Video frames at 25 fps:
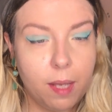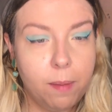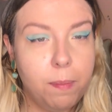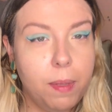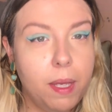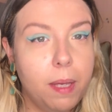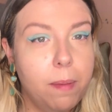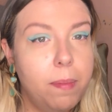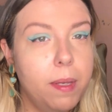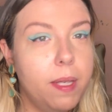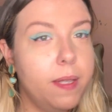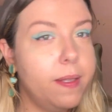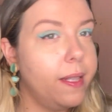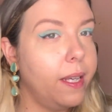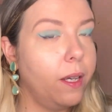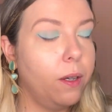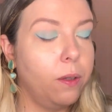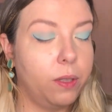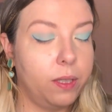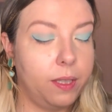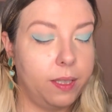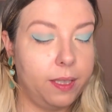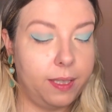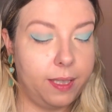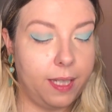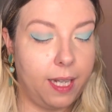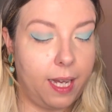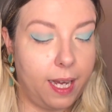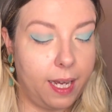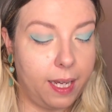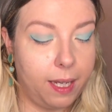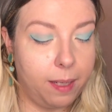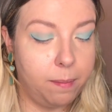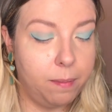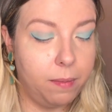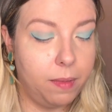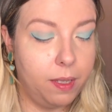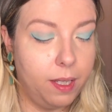be busy all the
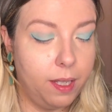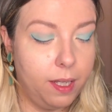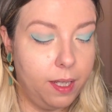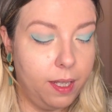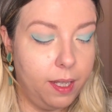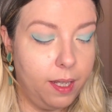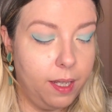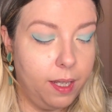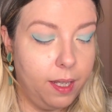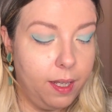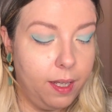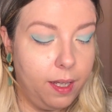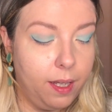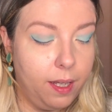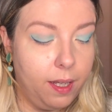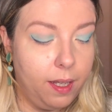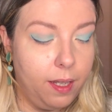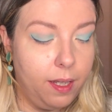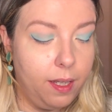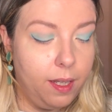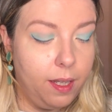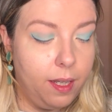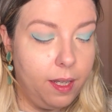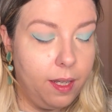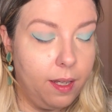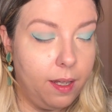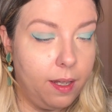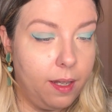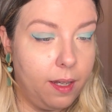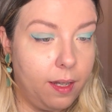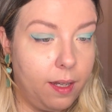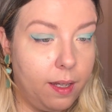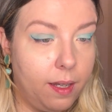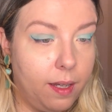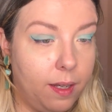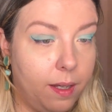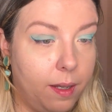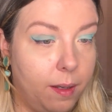time.
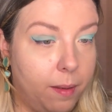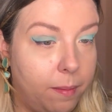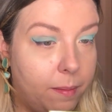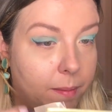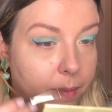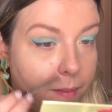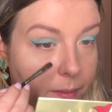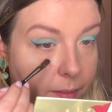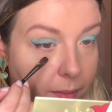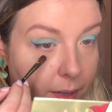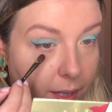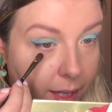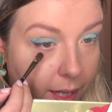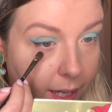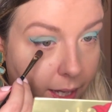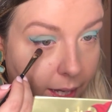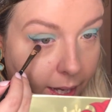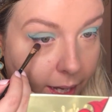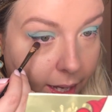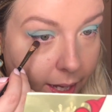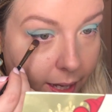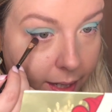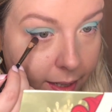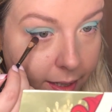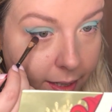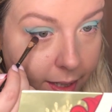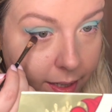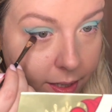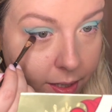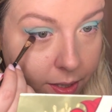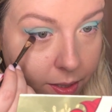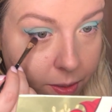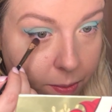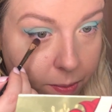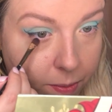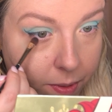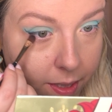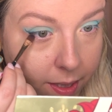And I
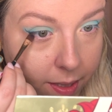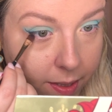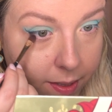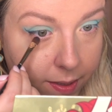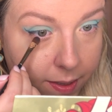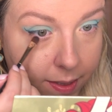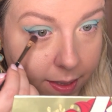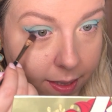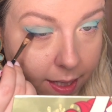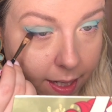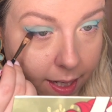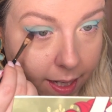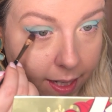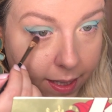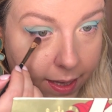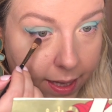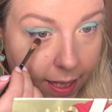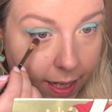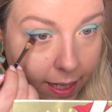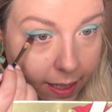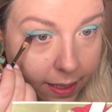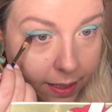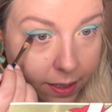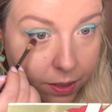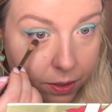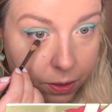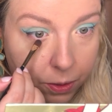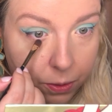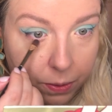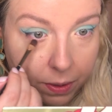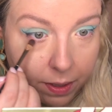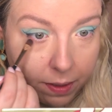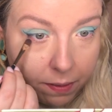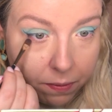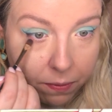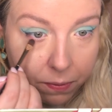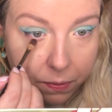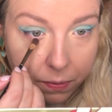just wanted to say that, you know,
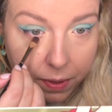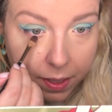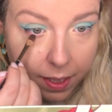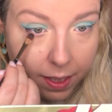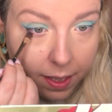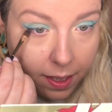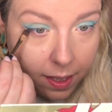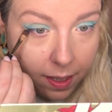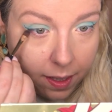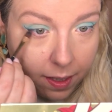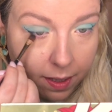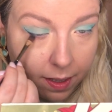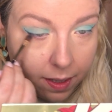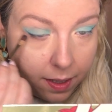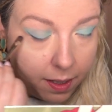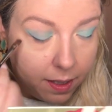if we